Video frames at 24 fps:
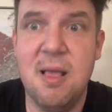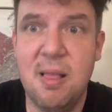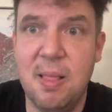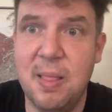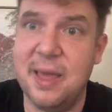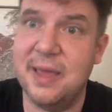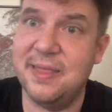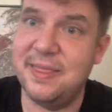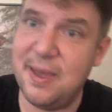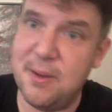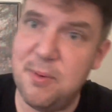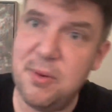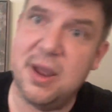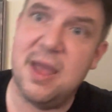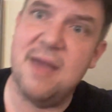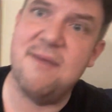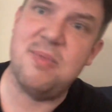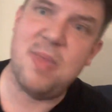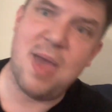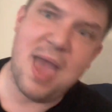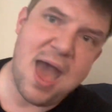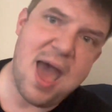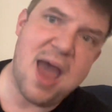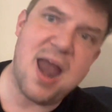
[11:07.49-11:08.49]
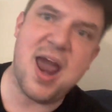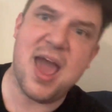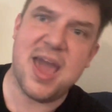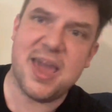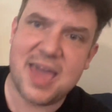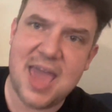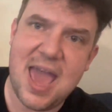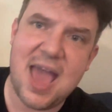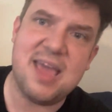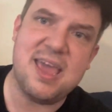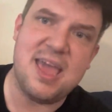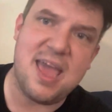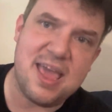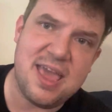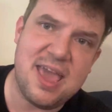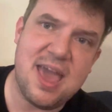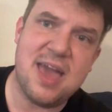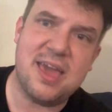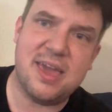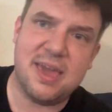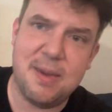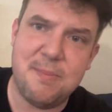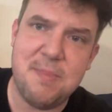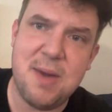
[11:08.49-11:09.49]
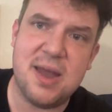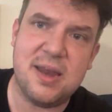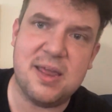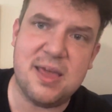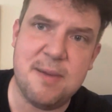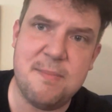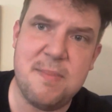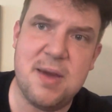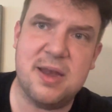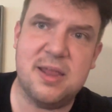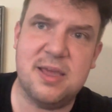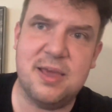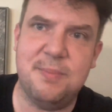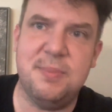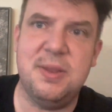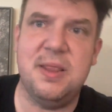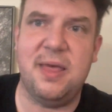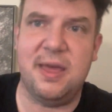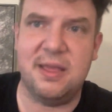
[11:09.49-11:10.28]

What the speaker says: Like, they were giving me, come on,